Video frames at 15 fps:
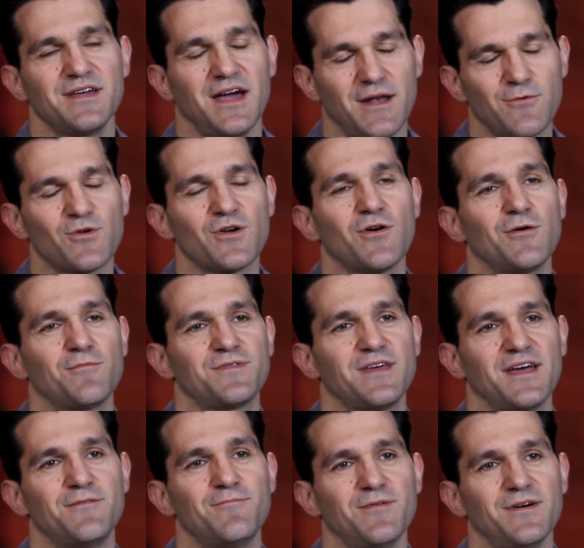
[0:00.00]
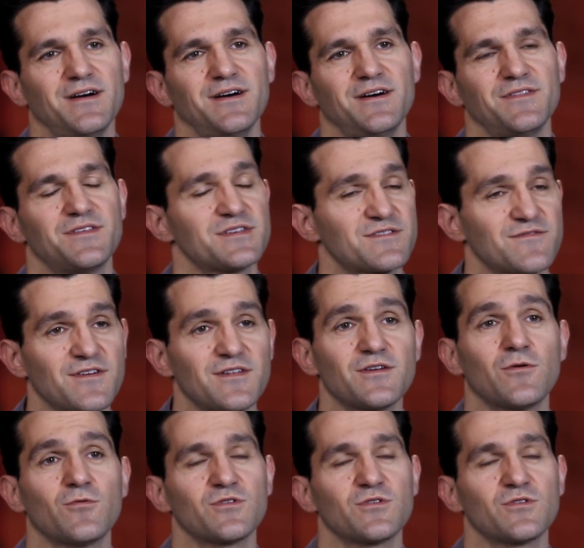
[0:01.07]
And we hope that this video